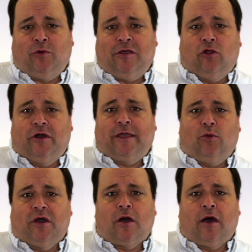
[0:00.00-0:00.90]
we look
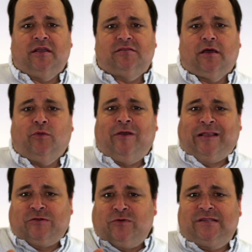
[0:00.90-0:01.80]
at what God has done, we,
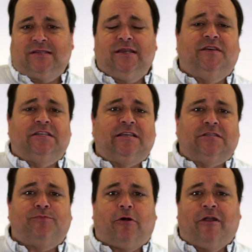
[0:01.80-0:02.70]
is that we see this
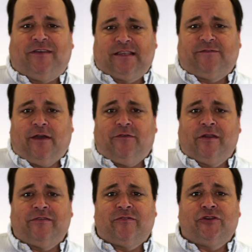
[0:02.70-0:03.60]
as part of His
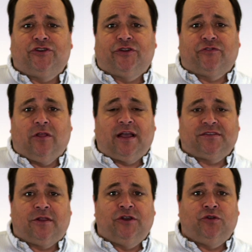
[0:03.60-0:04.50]
faithfulness to our church for the
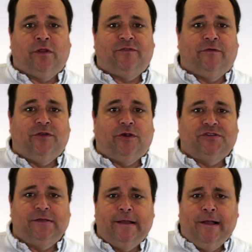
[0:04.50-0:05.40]
last 125
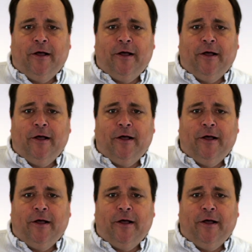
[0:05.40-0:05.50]
years,